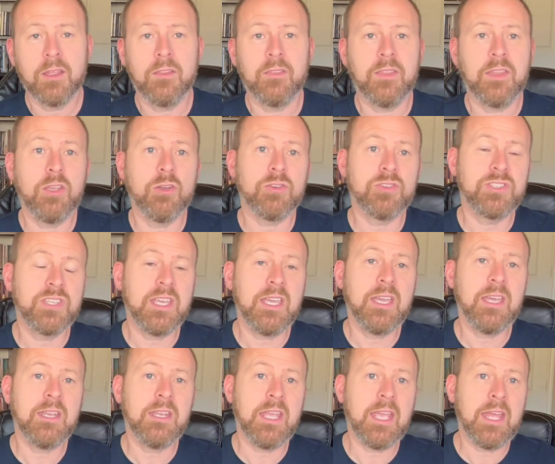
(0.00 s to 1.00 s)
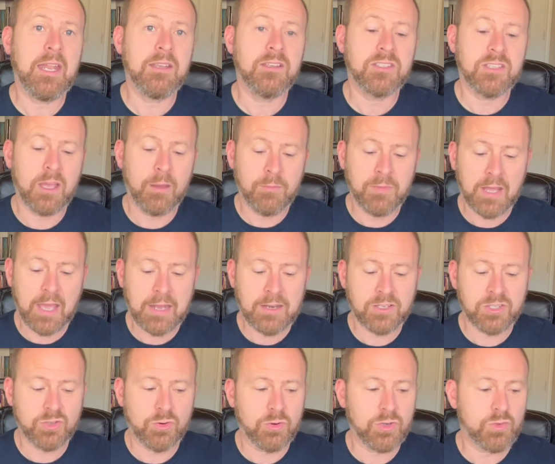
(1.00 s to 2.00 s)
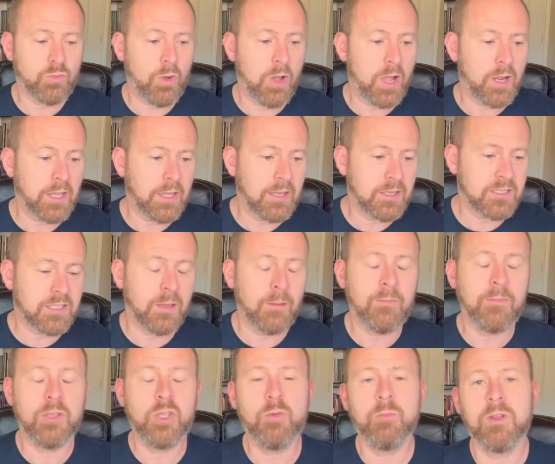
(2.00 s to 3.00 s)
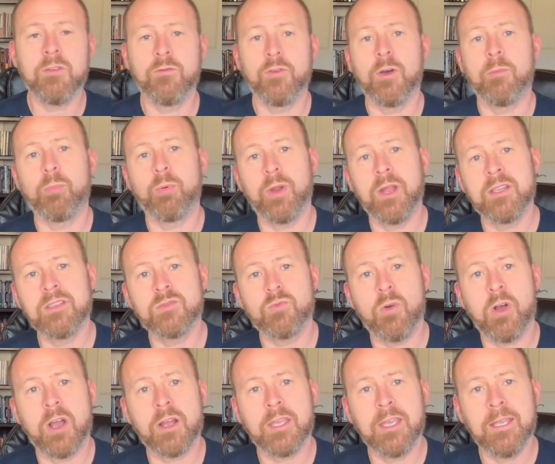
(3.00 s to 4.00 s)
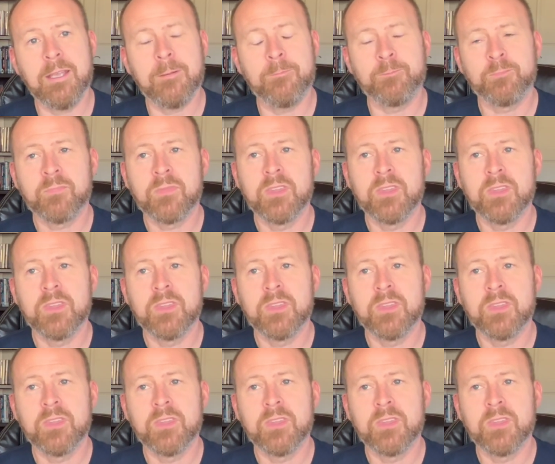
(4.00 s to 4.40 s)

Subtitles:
you'll see in some dinosaurs walking and some human footprints walking. And